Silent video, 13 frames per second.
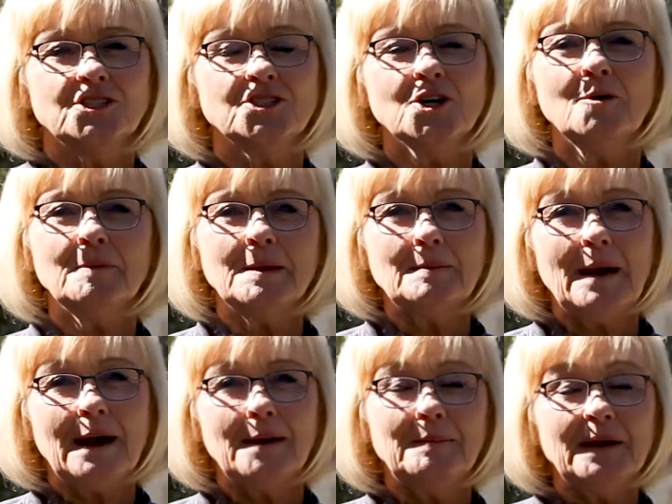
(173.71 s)
She told me
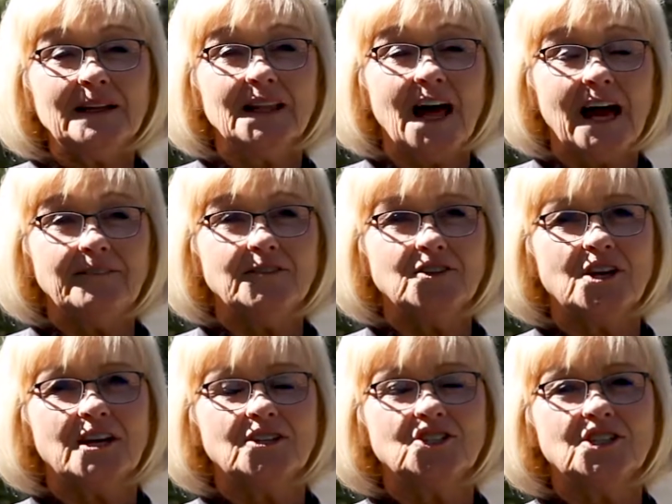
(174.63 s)
about a big life
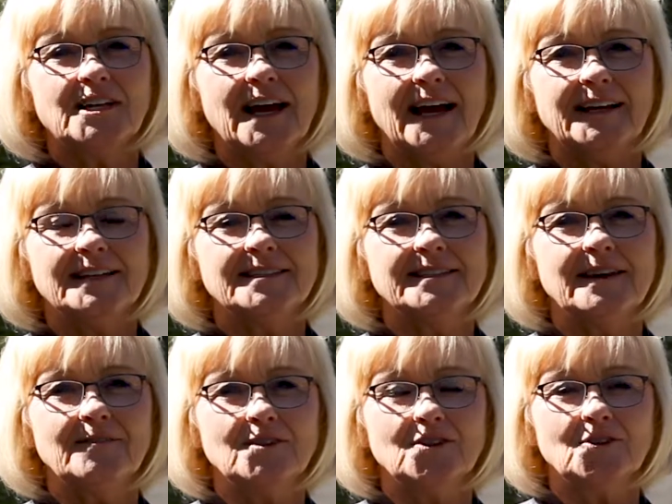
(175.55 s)
change she had in
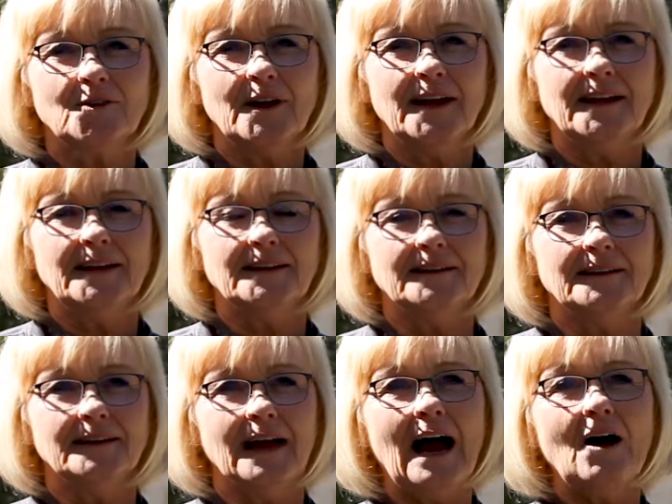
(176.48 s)
7th grade
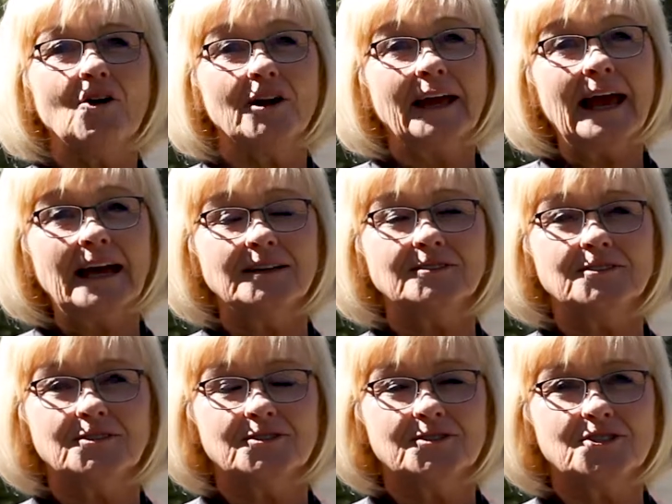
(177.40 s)
and how her
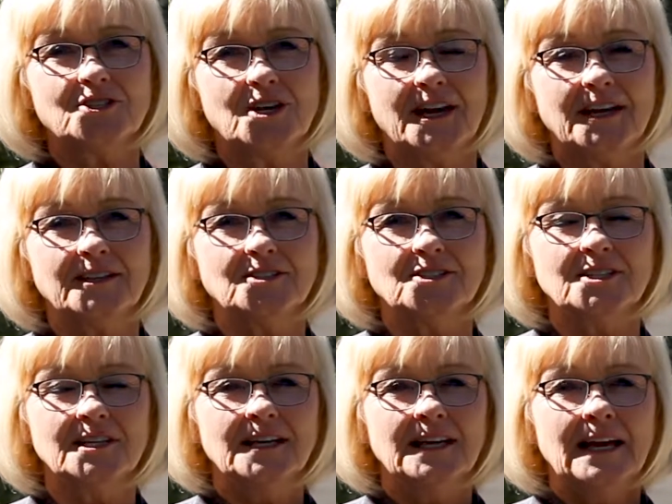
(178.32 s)
counselors changed
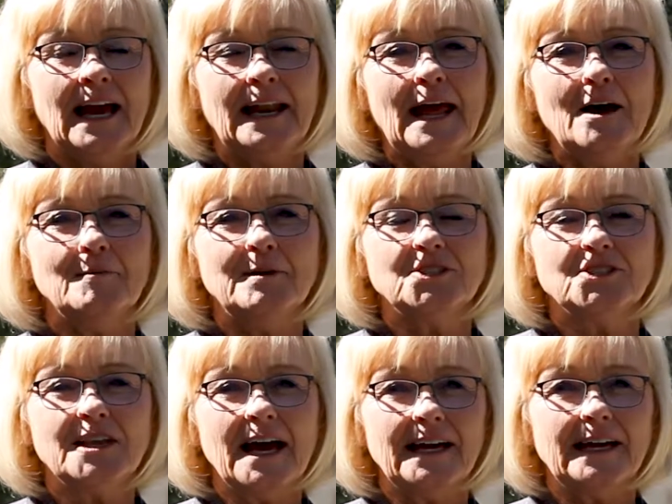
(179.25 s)
and how
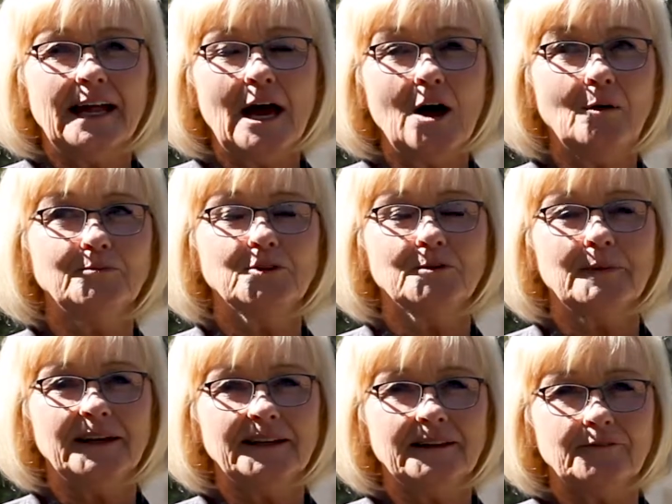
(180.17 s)
much that had helped her
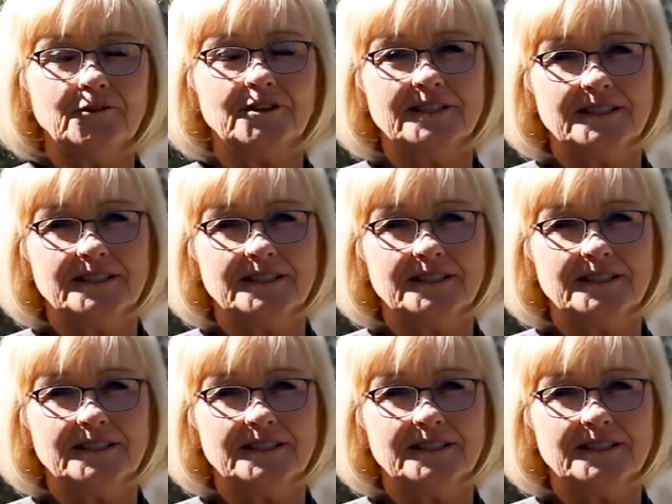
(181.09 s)
make different